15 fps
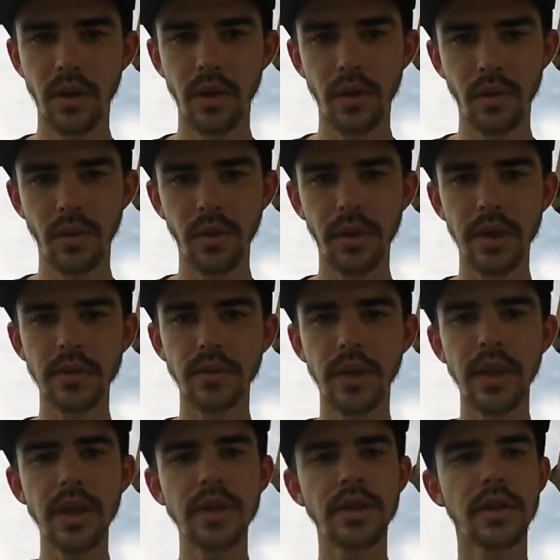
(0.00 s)
cool things with
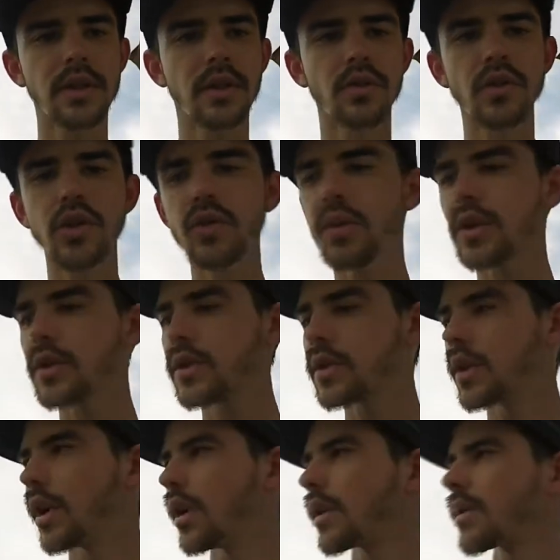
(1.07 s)
these is they're 2 inches
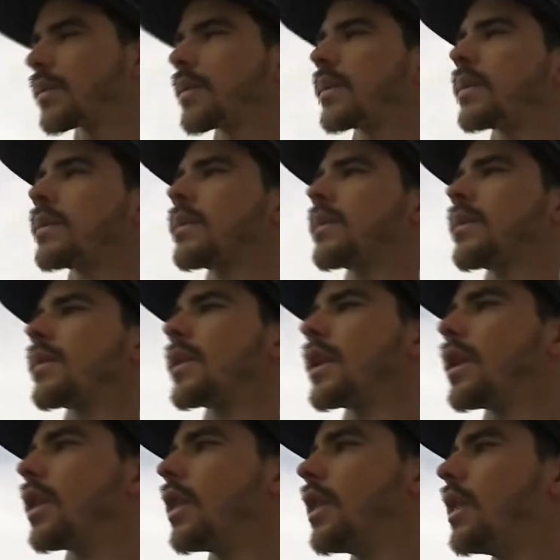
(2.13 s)
long.
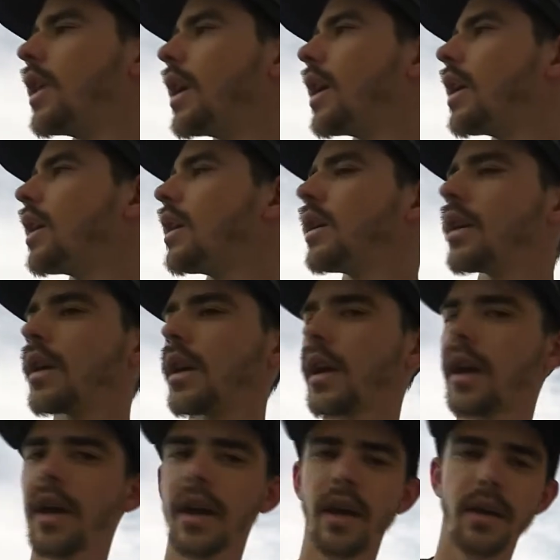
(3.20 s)
They
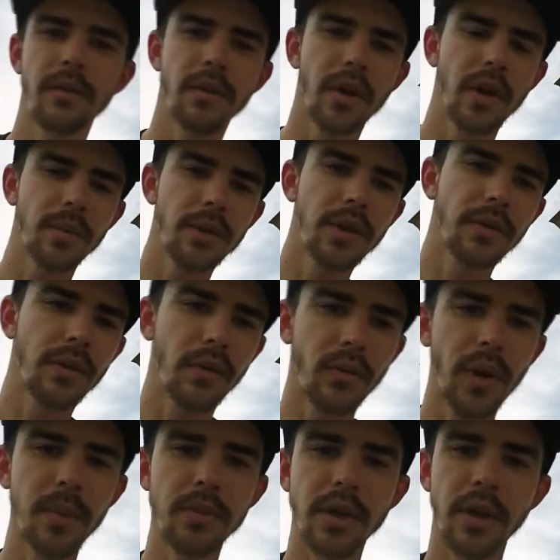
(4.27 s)
have a couple different
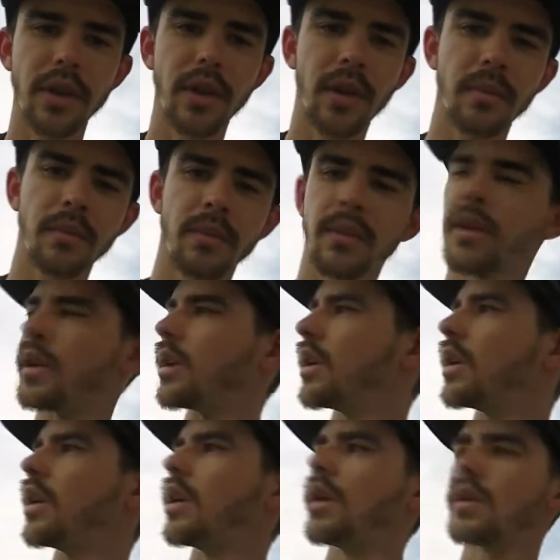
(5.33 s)
ribs on them.
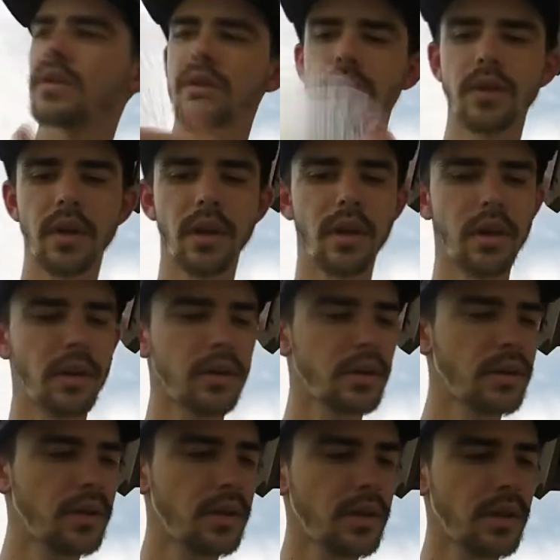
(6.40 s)
So
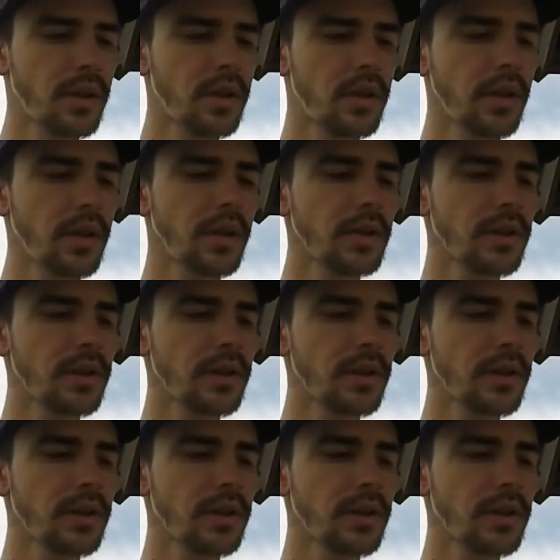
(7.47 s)
let's